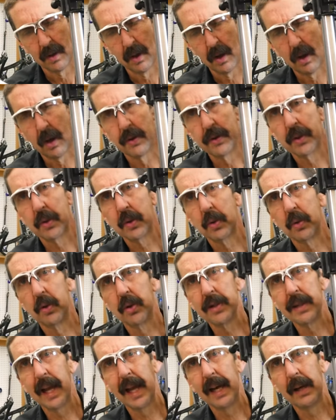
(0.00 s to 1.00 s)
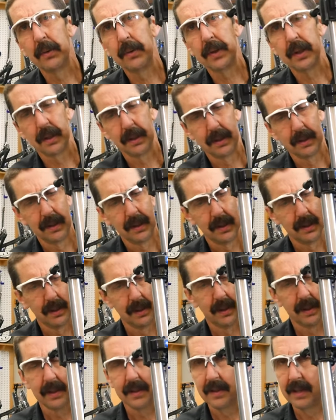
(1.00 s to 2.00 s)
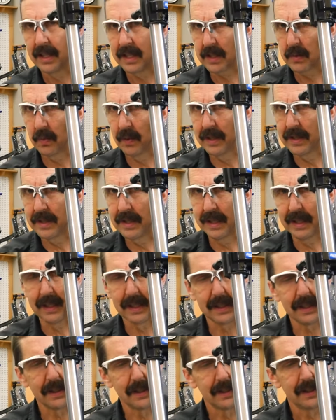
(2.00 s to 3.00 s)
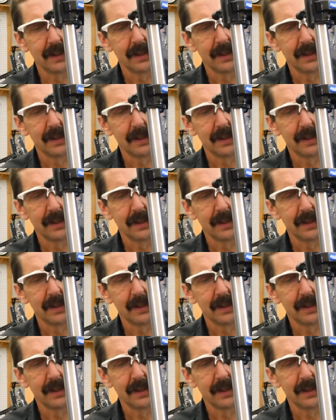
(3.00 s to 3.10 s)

Oh, the tool's out. This one's in.